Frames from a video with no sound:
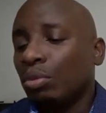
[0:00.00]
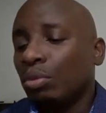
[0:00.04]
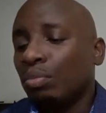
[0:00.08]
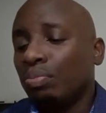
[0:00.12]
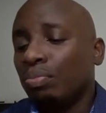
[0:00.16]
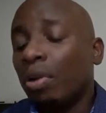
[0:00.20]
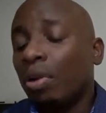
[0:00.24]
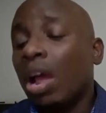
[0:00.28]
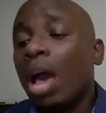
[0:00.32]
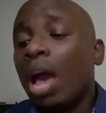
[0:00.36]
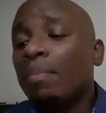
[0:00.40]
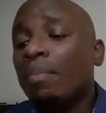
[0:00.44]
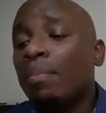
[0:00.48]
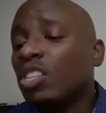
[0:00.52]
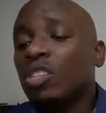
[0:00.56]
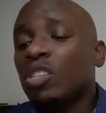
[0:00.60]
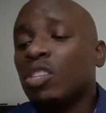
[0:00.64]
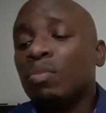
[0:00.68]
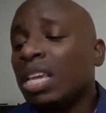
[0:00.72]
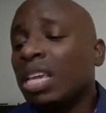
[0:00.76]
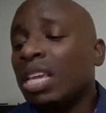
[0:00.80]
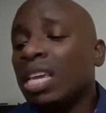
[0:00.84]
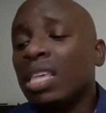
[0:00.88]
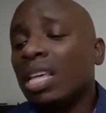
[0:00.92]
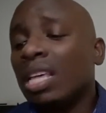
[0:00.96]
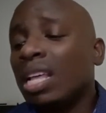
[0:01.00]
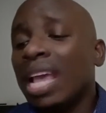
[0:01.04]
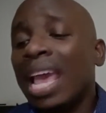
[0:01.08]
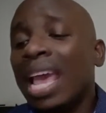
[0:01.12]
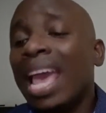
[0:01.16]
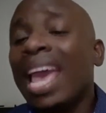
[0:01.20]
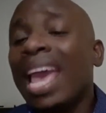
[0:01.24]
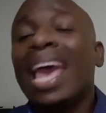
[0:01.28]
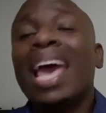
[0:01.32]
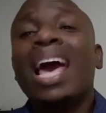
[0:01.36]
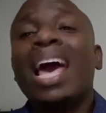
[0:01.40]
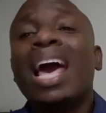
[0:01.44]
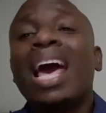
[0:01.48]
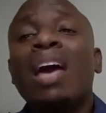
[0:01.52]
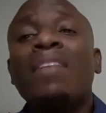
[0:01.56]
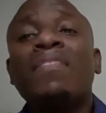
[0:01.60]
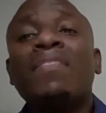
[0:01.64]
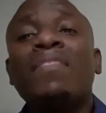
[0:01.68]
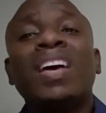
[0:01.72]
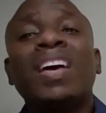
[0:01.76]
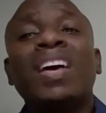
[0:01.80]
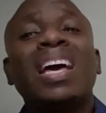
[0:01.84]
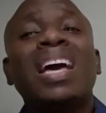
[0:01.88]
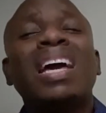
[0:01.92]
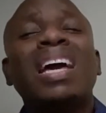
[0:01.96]
Promise me that
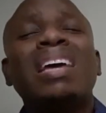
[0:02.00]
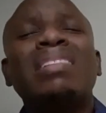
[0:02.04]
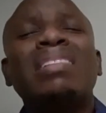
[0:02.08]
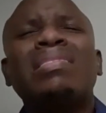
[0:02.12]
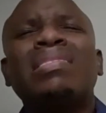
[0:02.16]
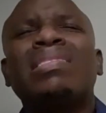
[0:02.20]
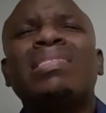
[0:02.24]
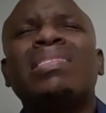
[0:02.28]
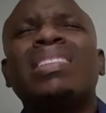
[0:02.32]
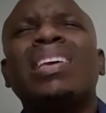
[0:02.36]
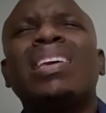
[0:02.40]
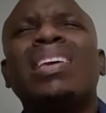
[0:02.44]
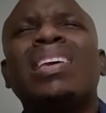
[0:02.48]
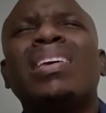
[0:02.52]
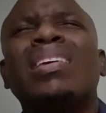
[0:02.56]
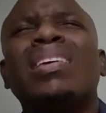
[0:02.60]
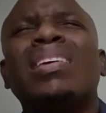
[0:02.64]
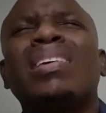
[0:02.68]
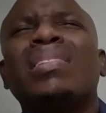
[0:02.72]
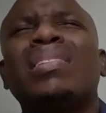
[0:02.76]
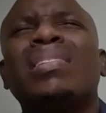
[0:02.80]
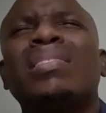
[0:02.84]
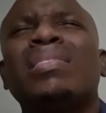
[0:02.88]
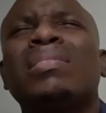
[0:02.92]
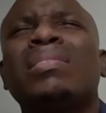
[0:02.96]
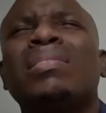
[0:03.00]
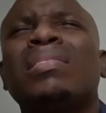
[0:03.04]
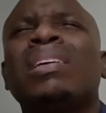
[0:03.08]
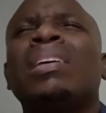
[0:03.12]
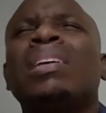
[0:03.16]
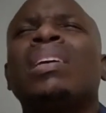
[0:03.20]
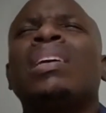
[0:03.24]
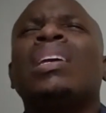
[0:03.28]
heaven still